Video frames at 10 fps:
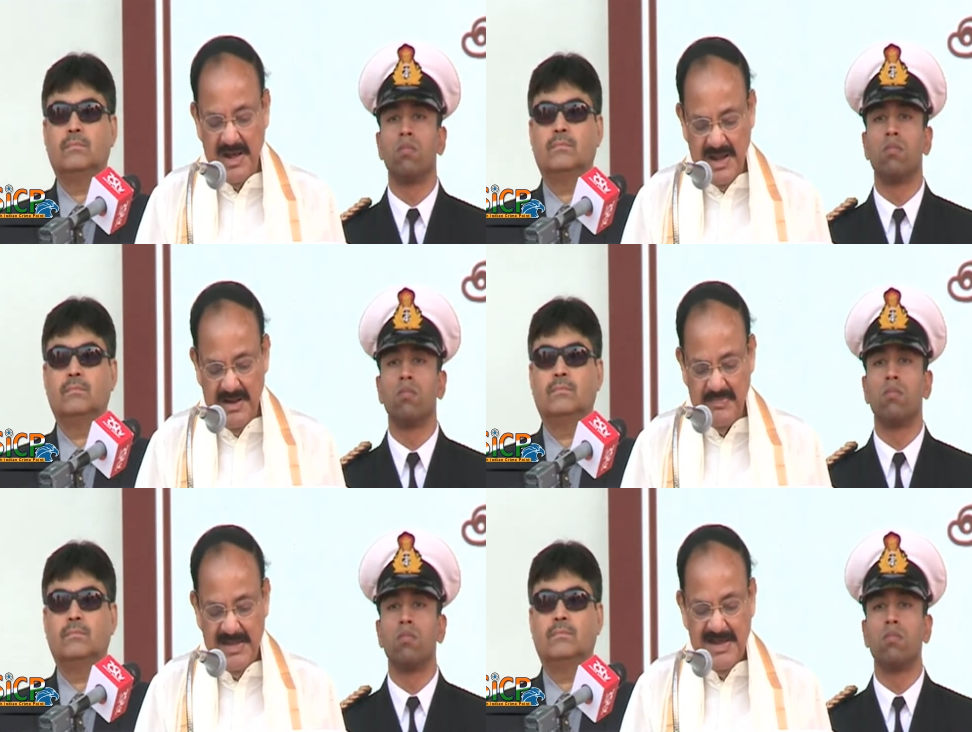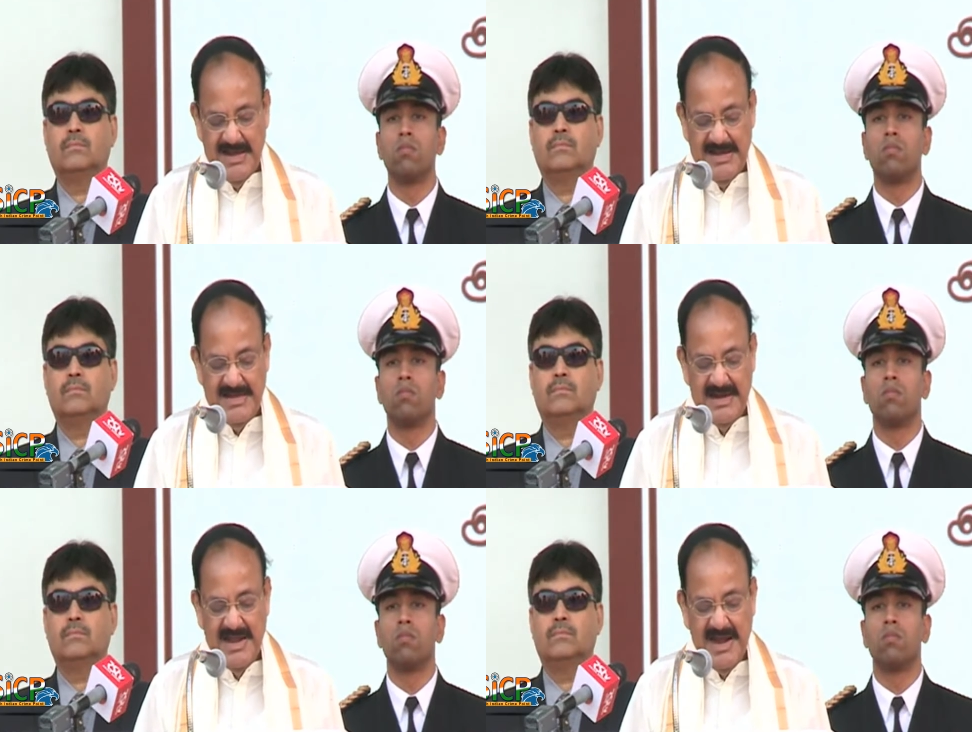Speaker 1: Pongal,
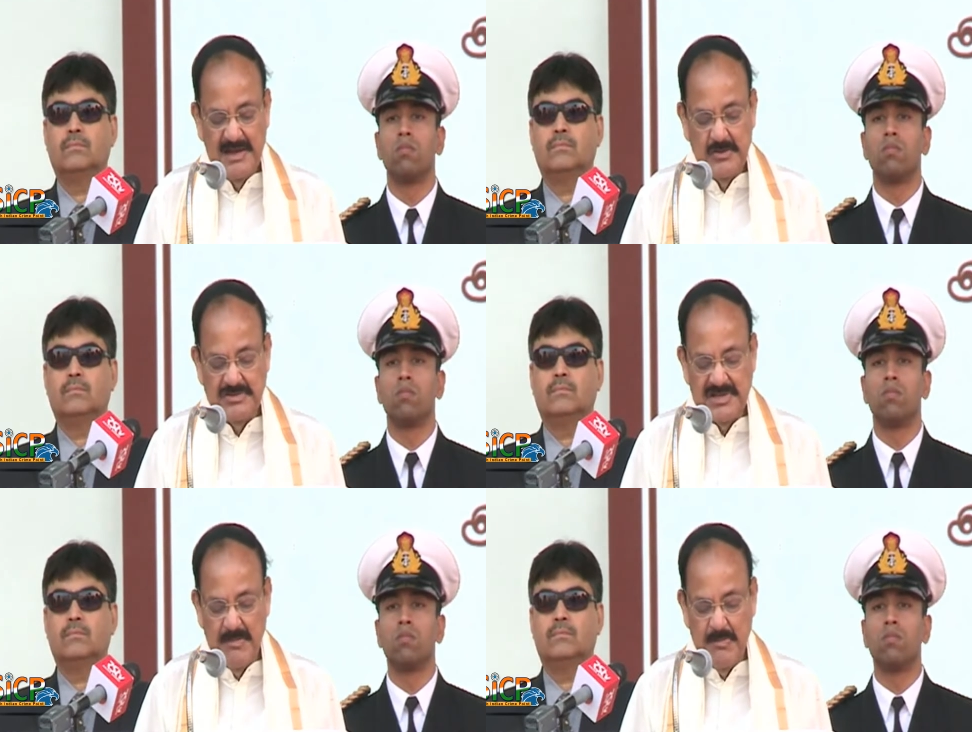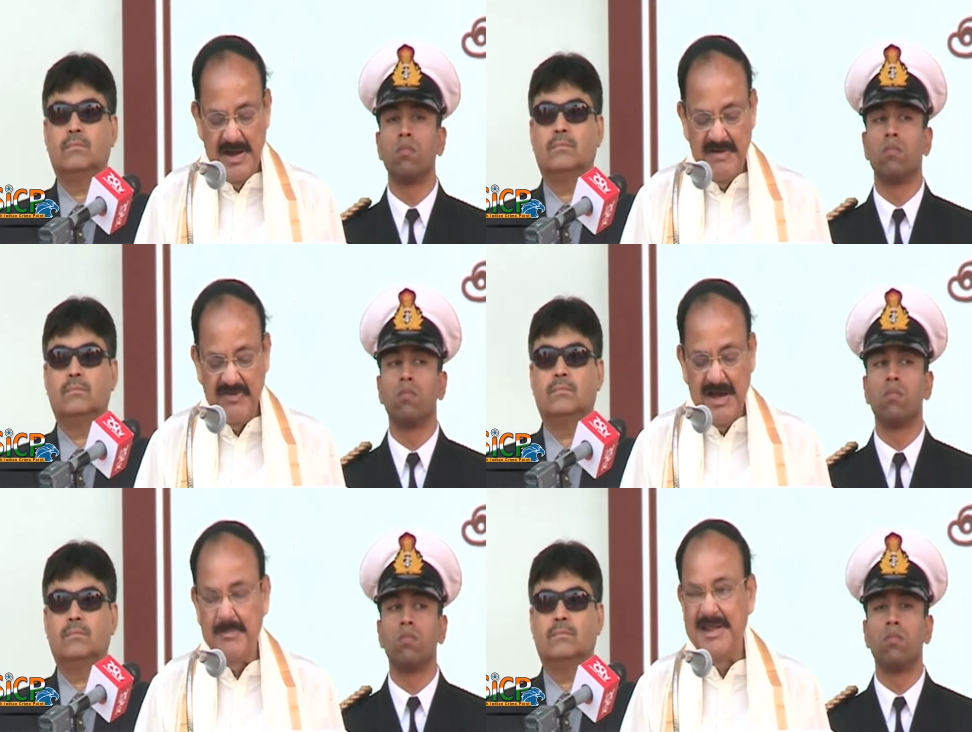is a day to
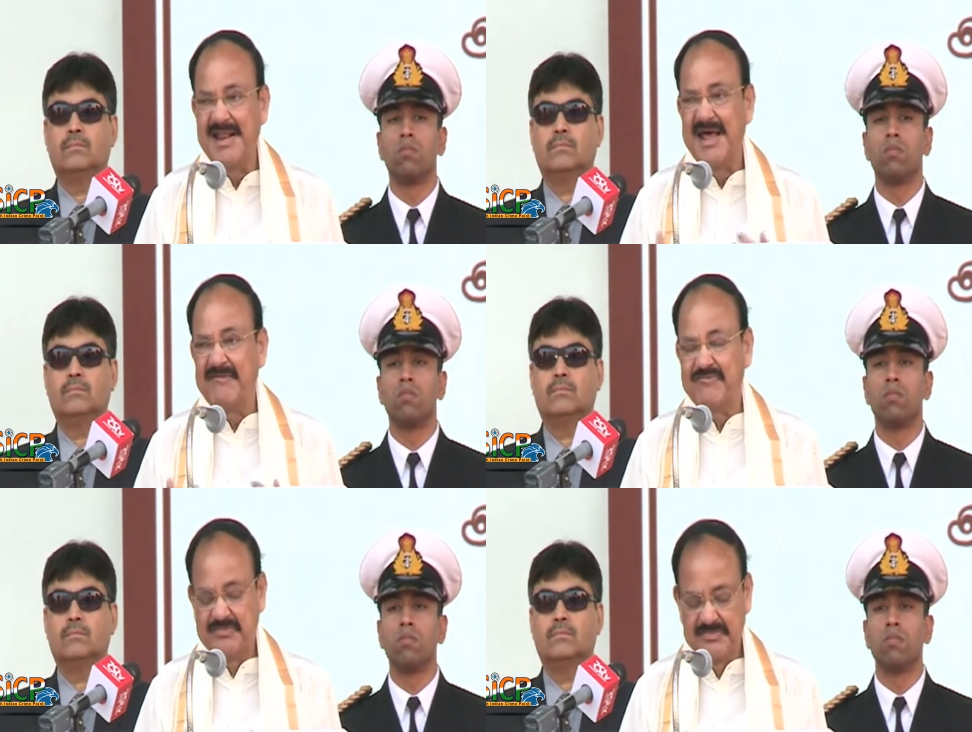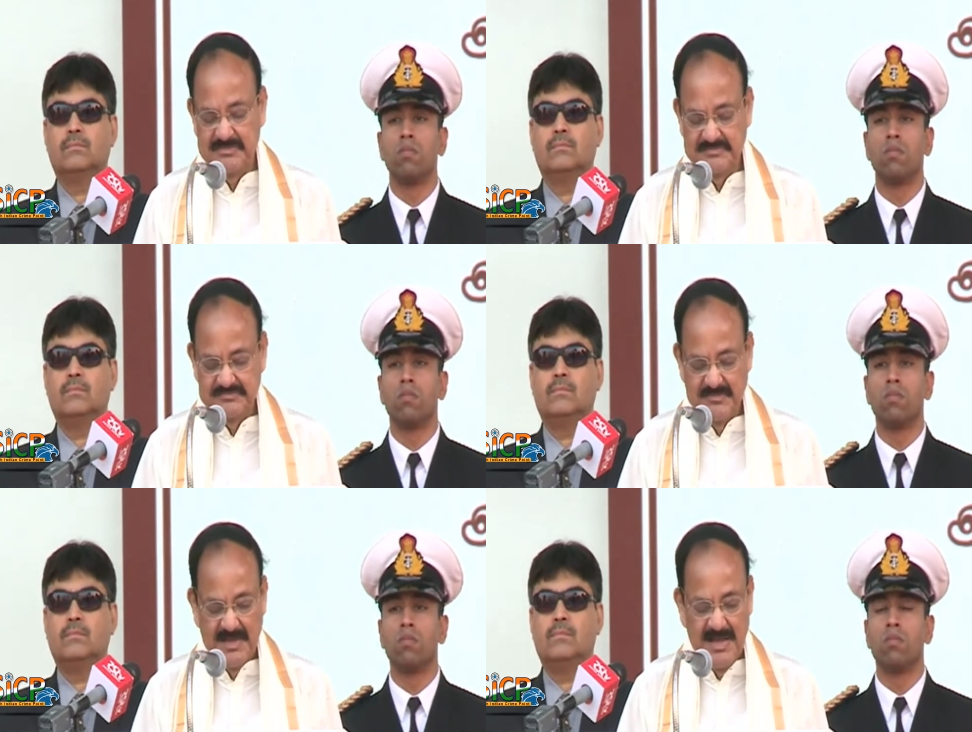celebrate family life
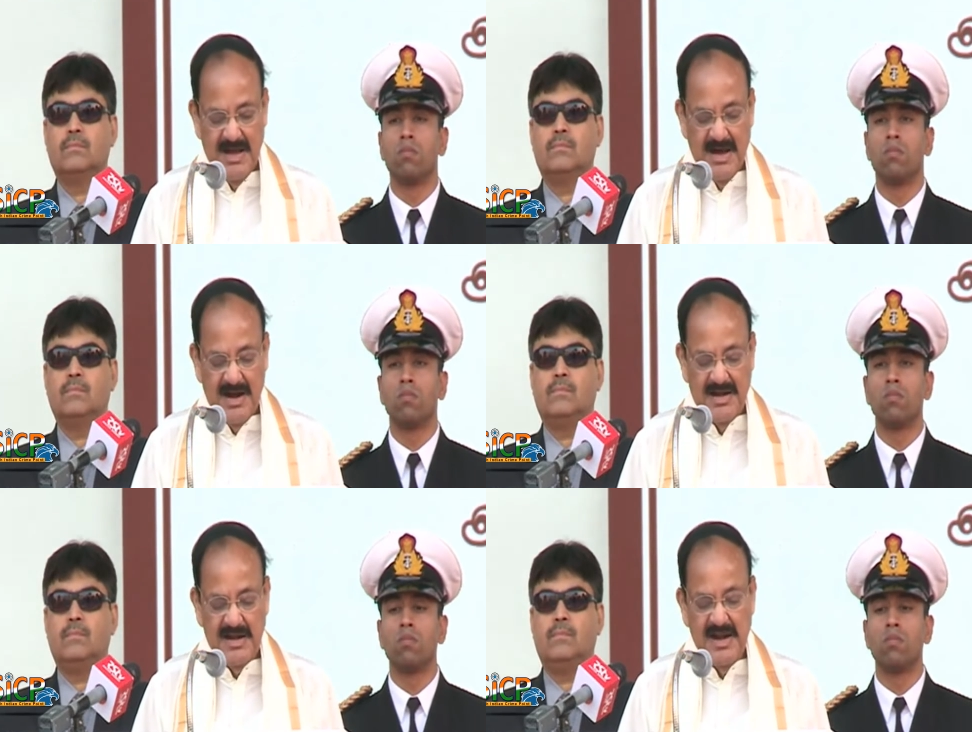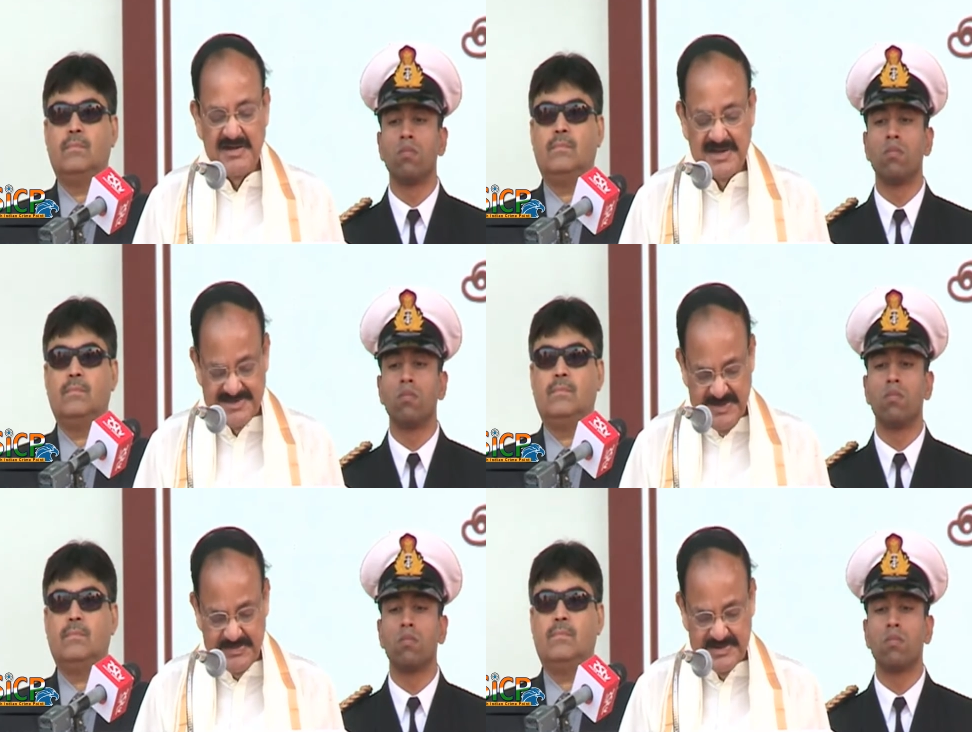and
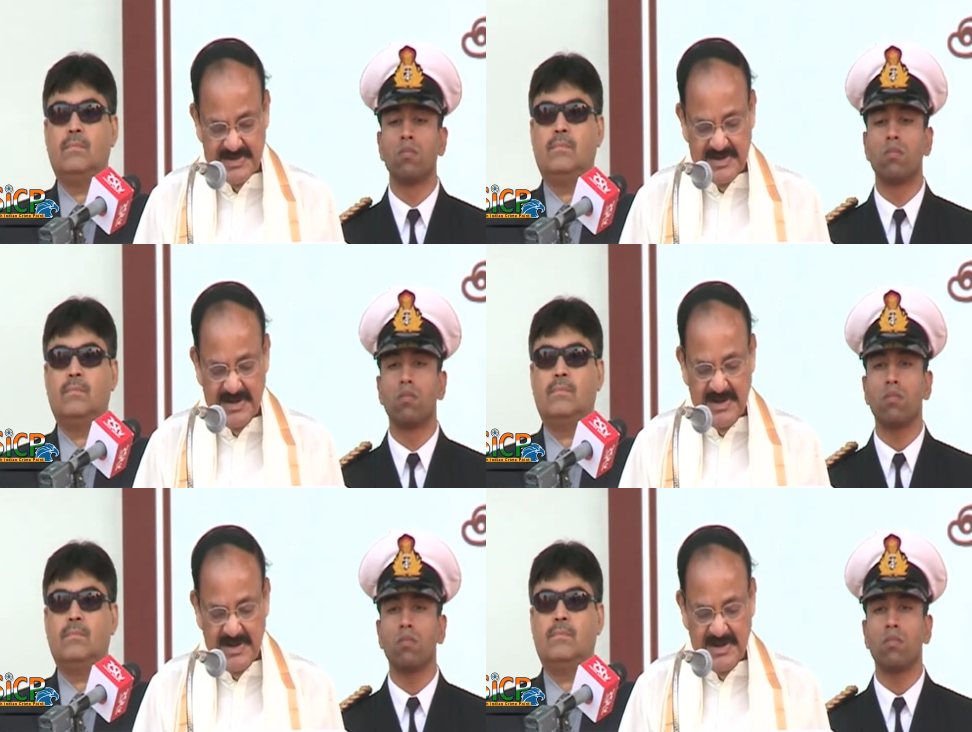relationships.